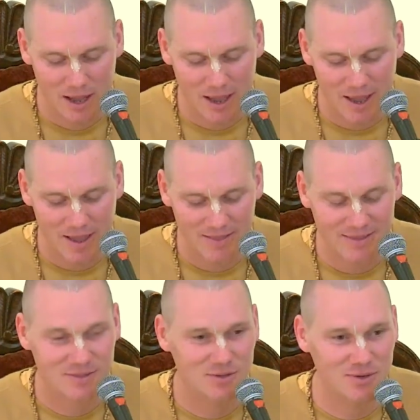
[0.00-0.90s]
And
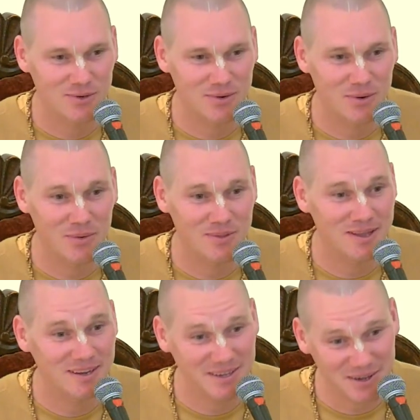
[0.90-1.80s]
this little old
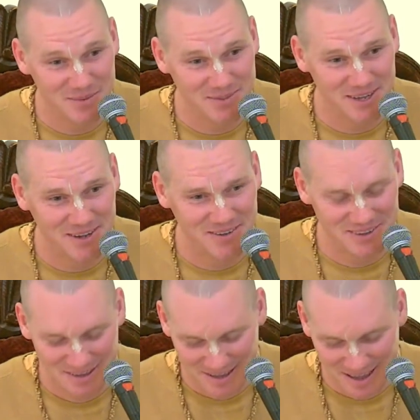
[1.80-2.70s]
lady comes out,
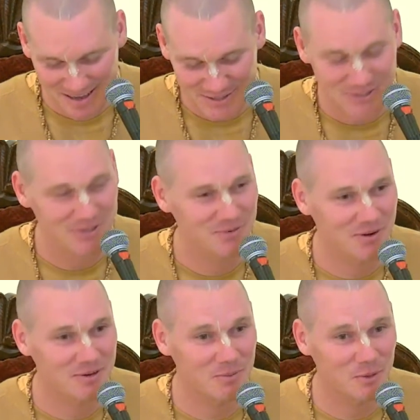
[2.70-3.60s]
and she's
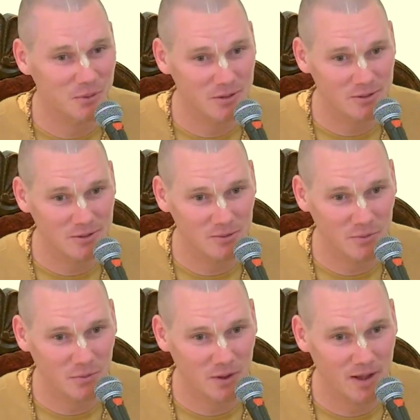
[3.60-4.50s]
very bewildered
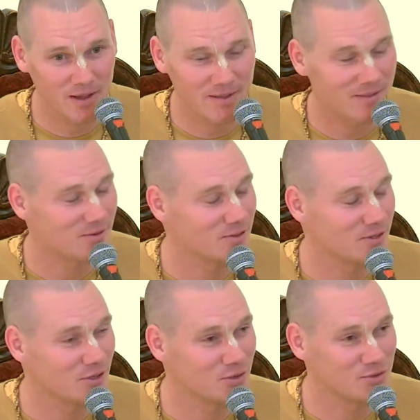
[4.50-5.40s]
why there's a
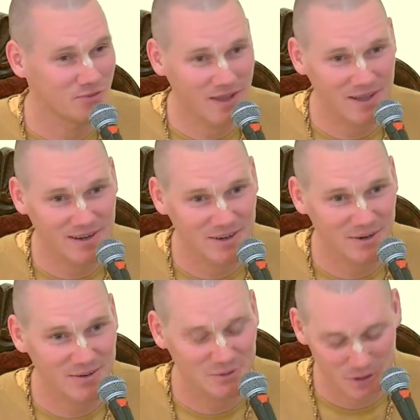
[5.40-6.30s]
huge van in
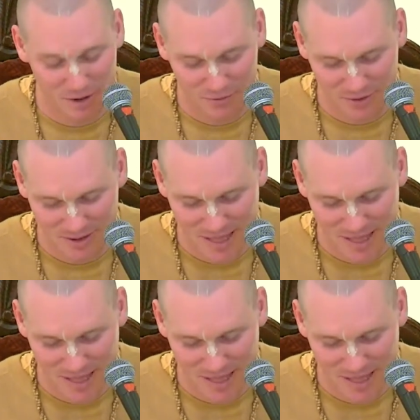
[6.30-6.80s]
her driveway.